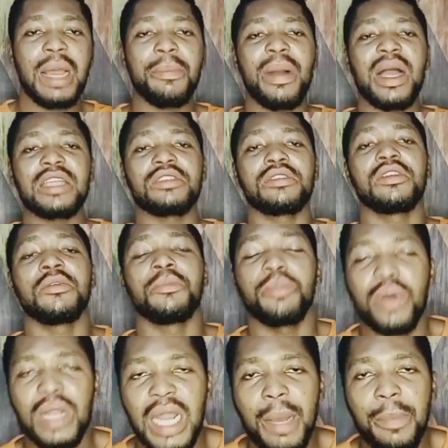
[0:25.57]
about
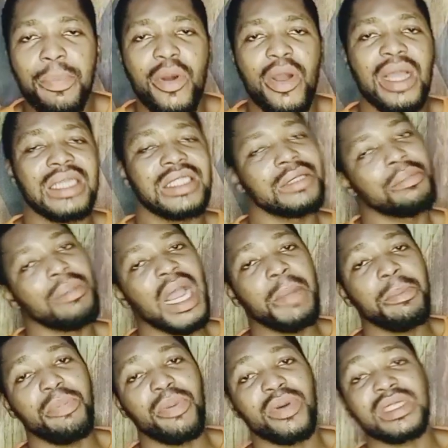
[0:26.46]
Burna Boy's
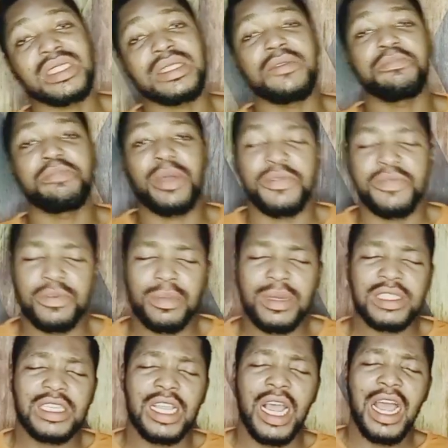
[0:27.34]
mind-busting
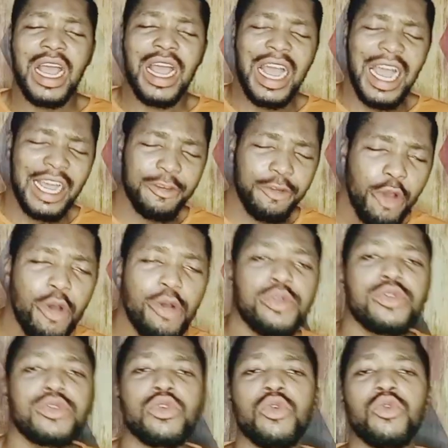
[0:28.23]
performance, and
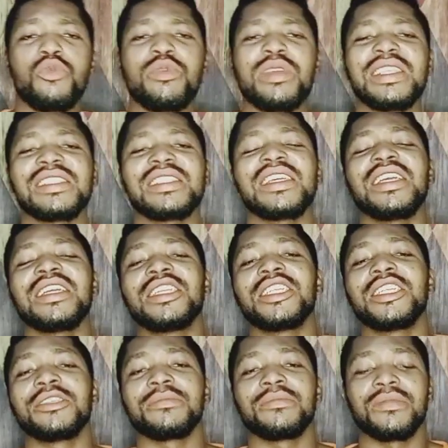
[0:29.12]
also
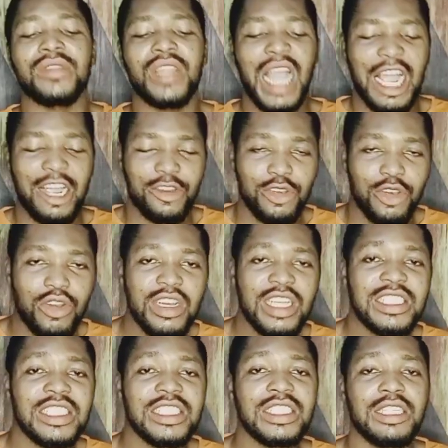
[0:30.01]
Wizkid
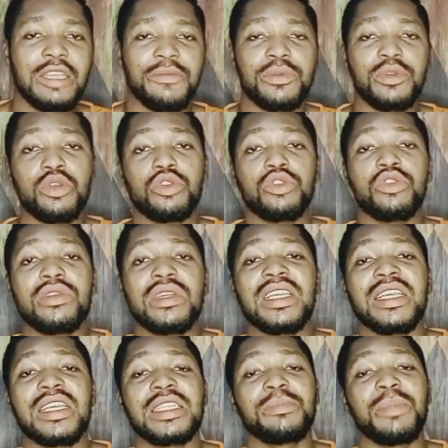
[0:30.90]
acknowledging Davido
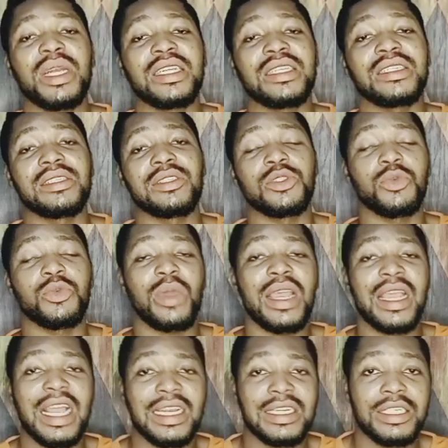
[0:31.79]
during his Madison
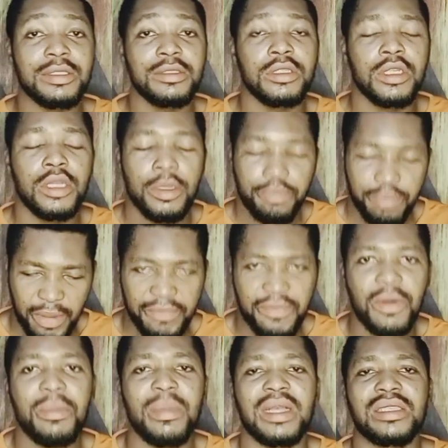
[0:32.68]
Square Garden
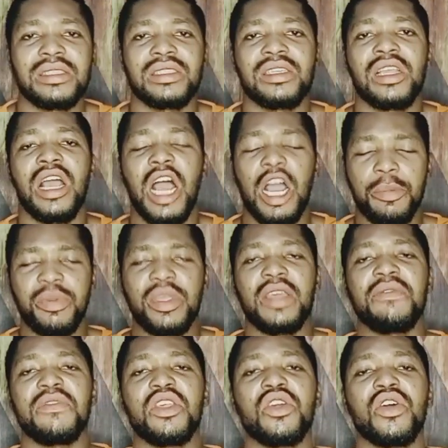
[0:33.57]
performance. I'll be
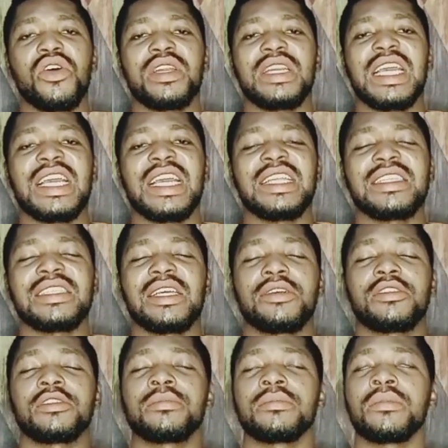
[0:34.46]
giving you all the
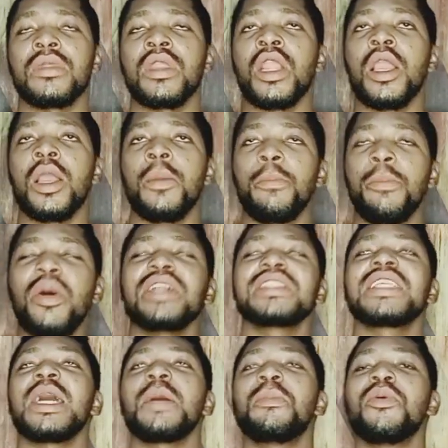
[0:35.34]
intros.
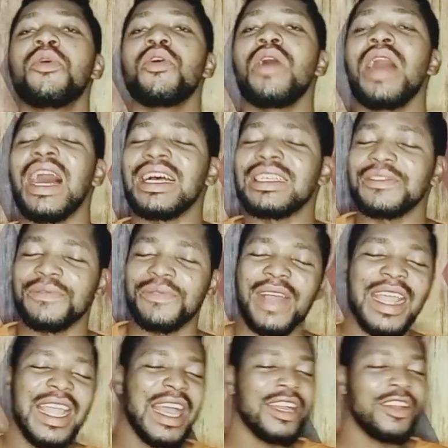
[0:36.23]
Portable has
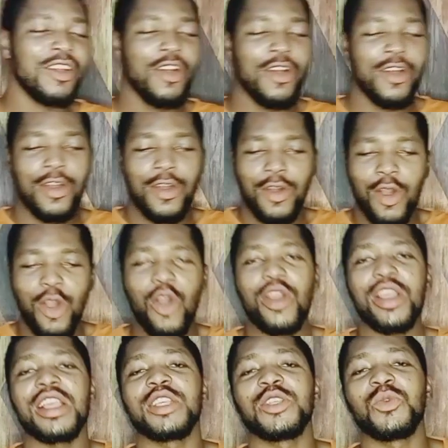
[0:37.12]
fired
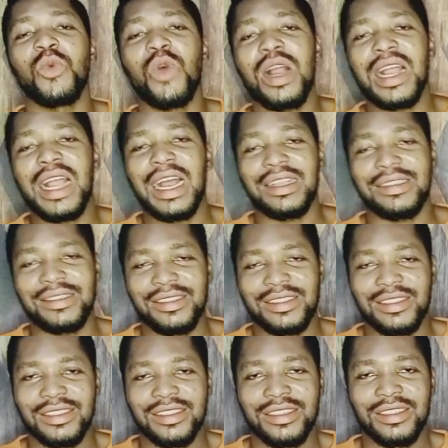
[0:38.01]
all his
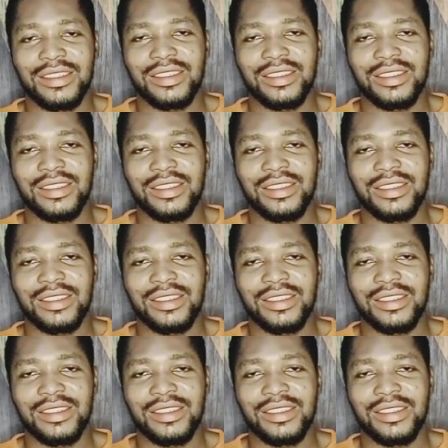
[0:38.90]
workers.